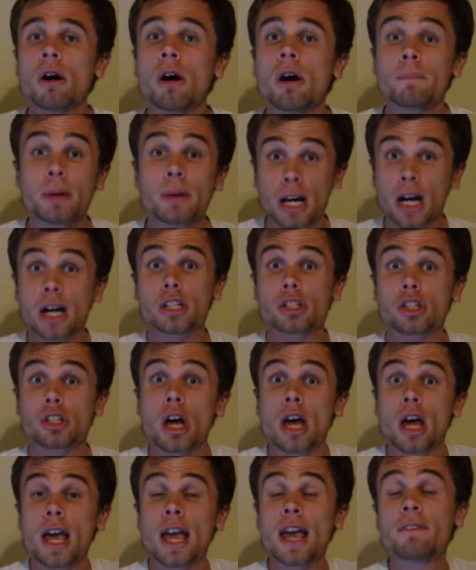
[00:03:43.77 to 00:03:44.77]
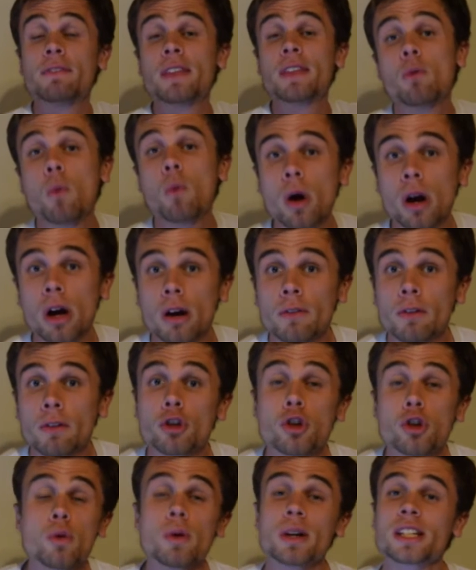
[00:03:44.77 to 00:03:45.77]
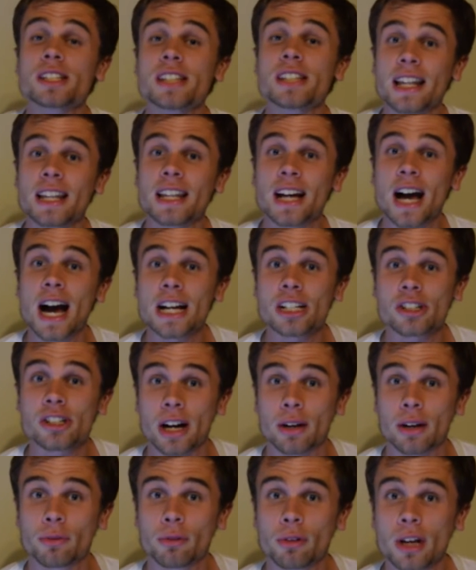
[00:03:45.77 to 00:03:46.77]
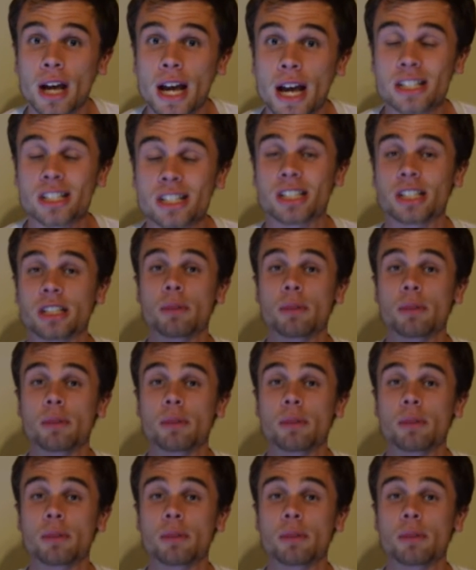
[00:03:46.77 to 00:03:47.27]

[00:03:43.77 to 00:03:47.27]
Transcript: because if they would have, you would have signed the contract in free agency.